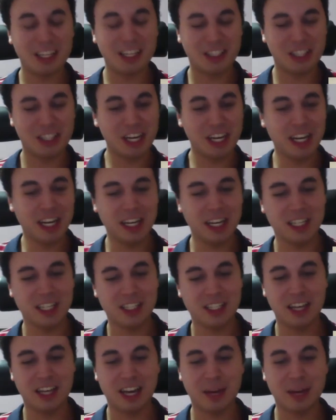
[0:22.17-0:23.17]
Gia
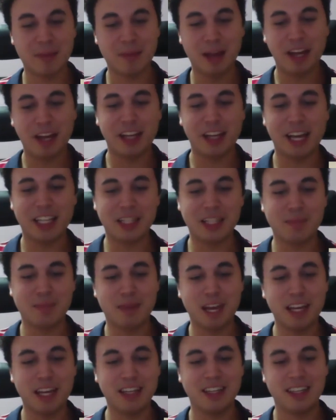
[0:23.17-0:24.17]
is my
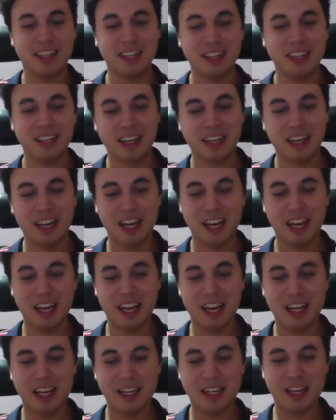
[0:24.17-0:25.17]
classmate,
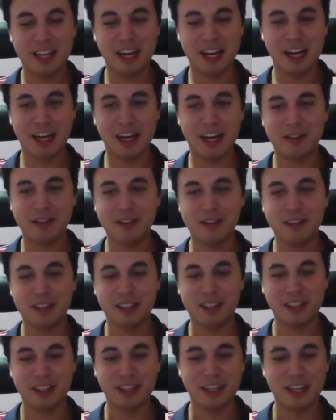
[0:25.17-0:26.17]
and
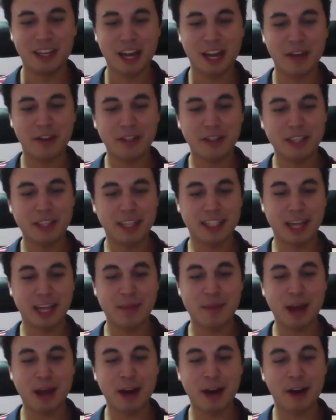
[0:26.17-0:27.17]
ever since I
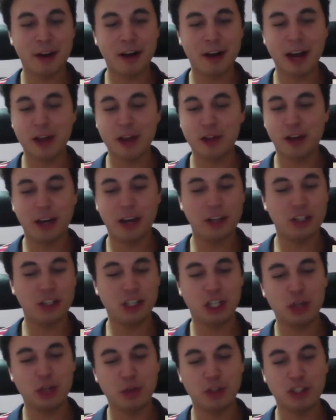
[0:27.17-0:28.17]
met her, I thought
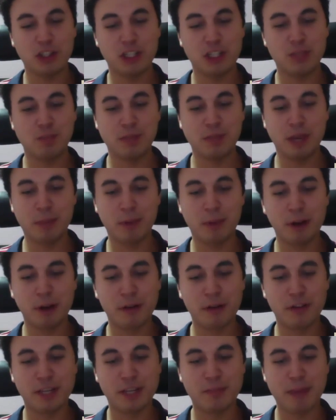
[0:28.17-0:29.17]
she would just be a
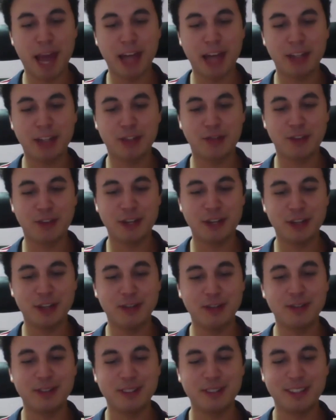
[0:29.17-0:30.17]
perfect match for
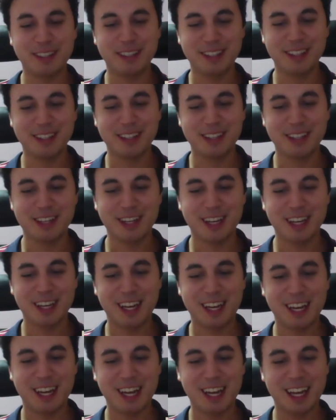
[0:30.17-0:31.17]
you.
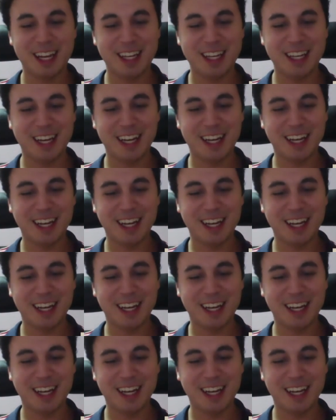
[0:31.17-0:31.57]
Wow.